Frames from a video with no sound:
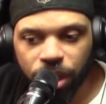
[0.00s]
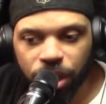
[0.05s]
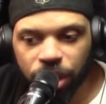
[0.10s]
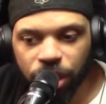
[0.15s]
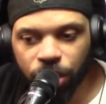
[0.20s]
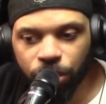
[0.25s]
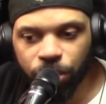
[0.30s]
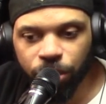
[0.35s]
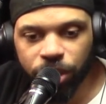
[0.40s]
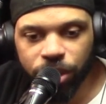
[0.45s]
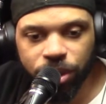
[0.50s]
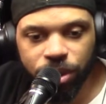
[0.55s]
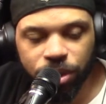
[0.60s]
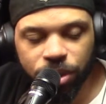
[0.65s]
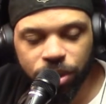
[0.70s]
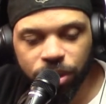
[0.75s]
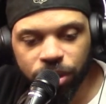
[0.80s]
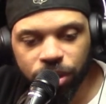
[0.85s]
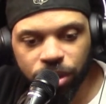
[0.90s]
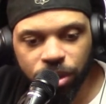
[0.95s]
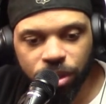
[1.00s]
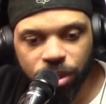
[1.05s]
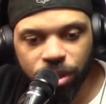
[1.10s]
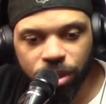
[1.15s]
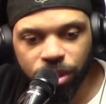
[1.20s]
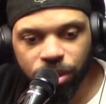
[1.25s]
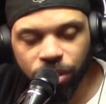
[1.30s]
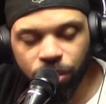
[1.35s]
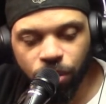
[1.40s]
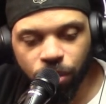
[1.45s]
It was
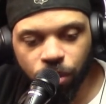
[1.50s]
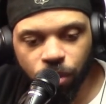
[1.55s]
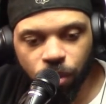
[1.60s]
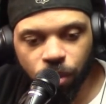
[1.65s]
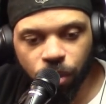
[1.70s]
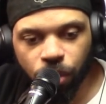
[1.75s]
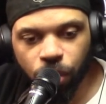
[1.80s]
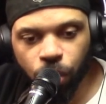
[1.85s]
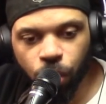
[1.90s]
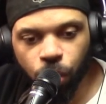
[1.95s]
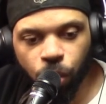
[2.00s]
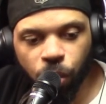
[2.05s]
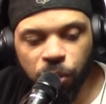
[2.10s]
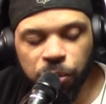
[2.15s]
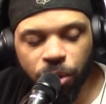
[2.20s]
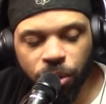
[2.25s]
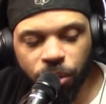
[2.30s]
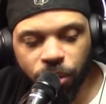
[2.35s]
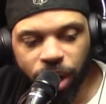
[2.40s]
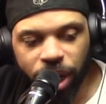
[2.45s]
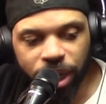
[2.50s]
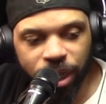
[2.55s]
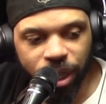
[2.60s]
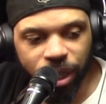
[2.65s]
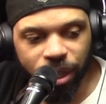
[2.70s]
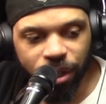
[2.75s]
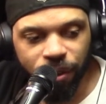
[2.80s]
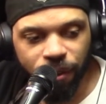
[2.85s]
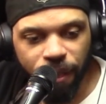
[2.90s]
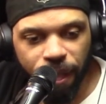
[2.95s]
cool for right
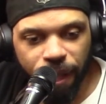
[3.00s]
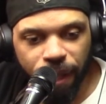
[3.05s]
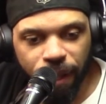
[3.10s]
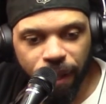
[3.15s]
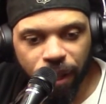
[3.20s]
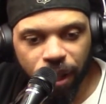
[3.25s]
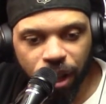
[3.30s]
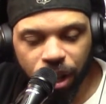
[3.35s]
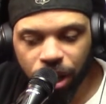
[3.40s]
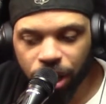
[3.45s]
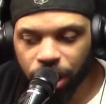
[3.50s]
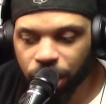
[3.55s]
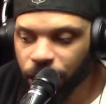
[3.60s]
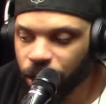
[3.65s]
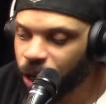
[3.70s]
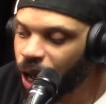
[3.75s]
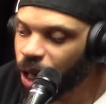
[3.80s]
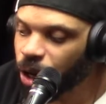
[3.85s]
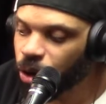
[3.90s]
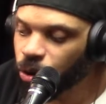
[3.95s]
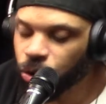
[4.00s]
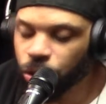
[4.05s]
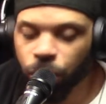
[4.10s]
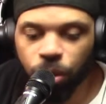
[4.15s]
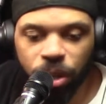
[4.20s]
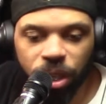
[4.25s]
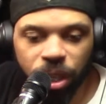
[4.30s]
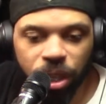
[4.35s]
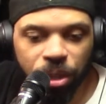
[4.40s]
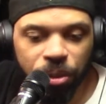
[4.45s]
now. Uh, I don't
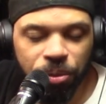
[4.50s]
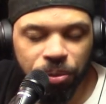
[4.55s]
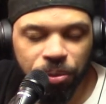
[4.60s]
know if